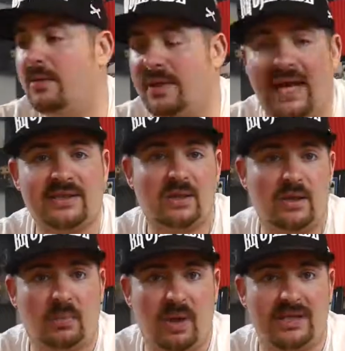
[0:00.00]
That's a
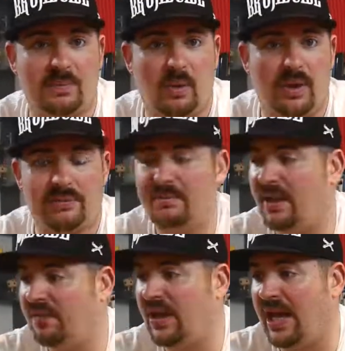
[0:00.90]
good price point,
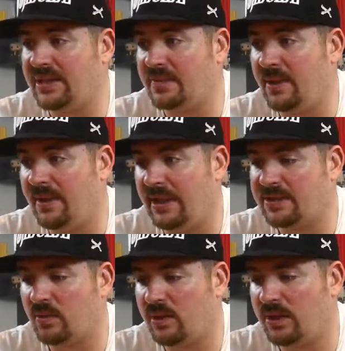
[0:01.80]
if you ask me.
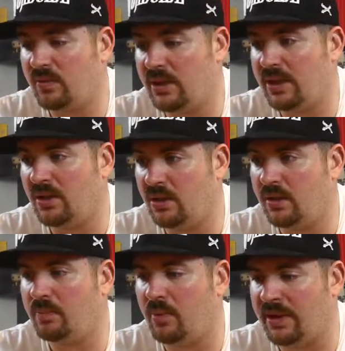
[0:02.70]
That's a really, really
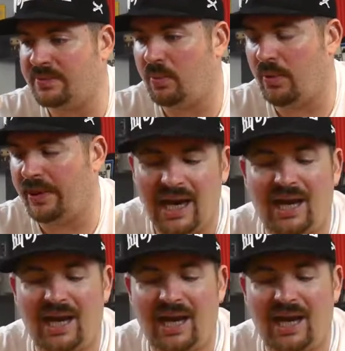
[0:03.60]
good price point.